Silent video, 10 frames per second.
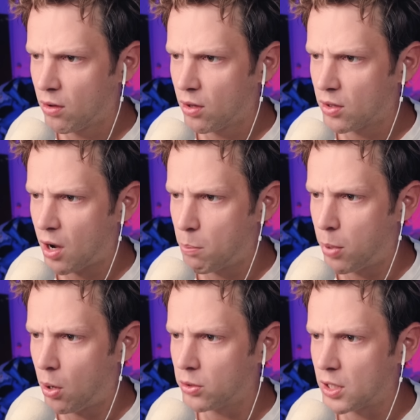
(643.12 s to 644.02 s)
It's got
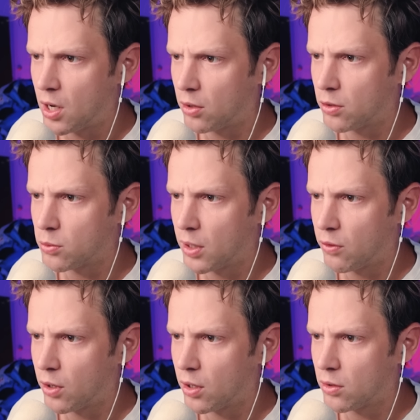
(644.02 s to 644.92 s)
baldy colors,
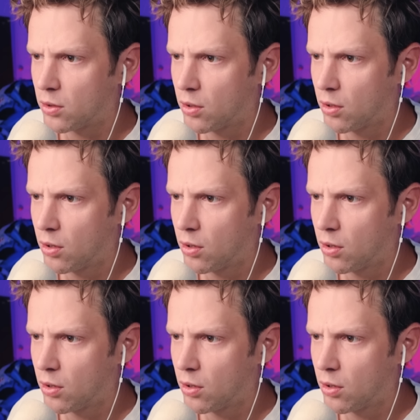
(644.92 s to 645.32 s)
whatever it is.